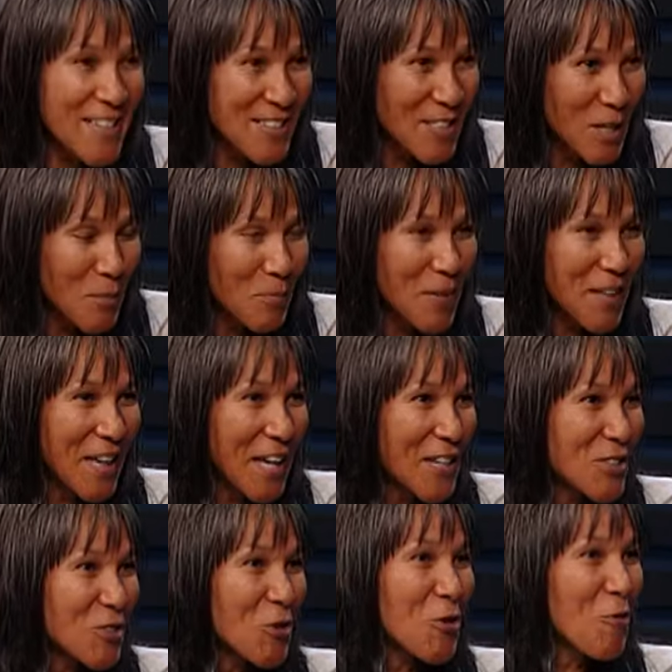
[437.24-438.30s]
amazing
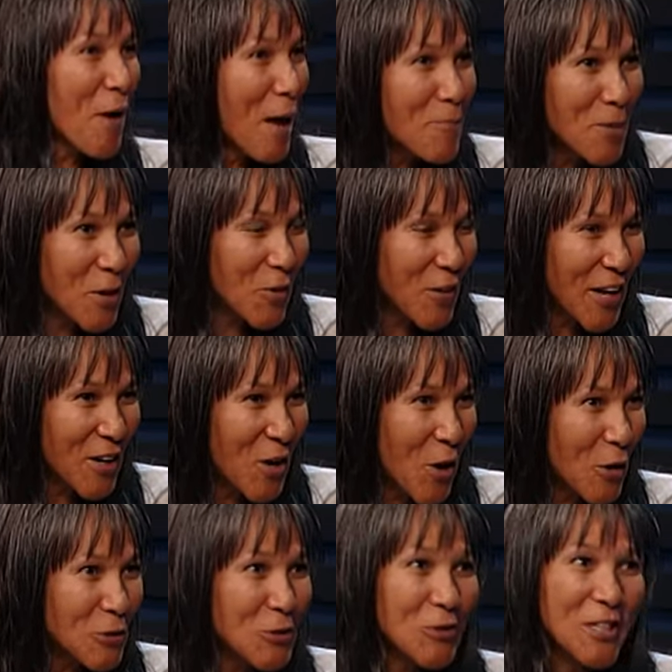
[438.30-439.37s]
because your grandmother had
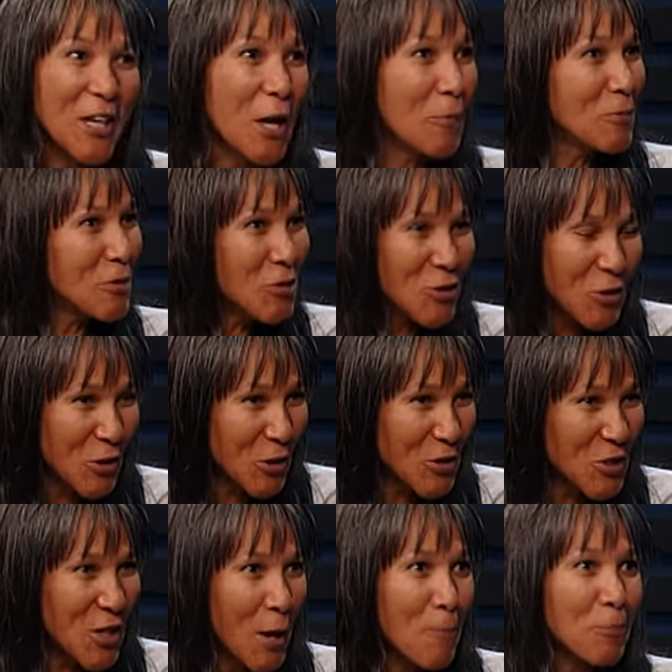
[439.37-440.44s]
called you to come to
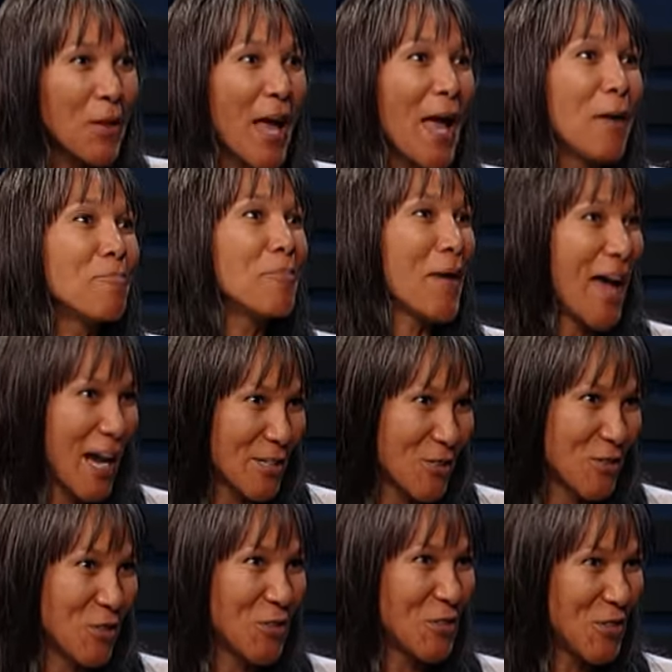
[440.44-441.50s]
church and
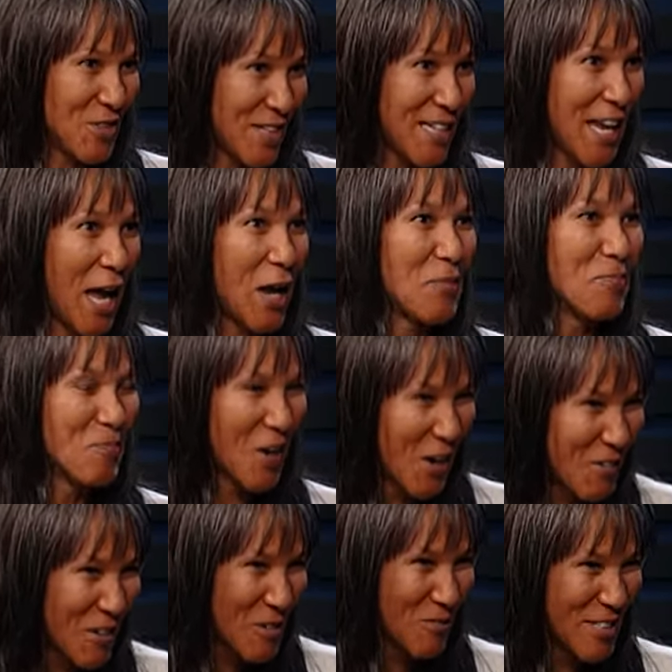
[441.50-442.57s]
Pastor C.A.
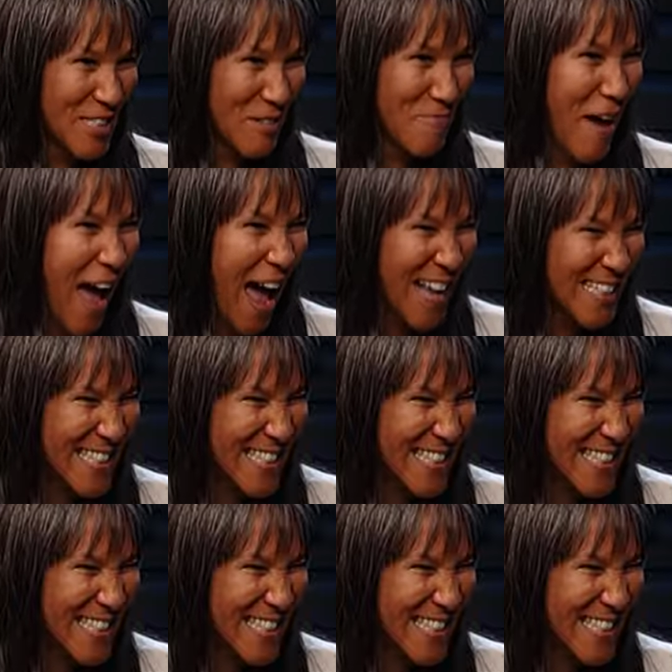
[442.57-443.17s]
Murray was the pastor.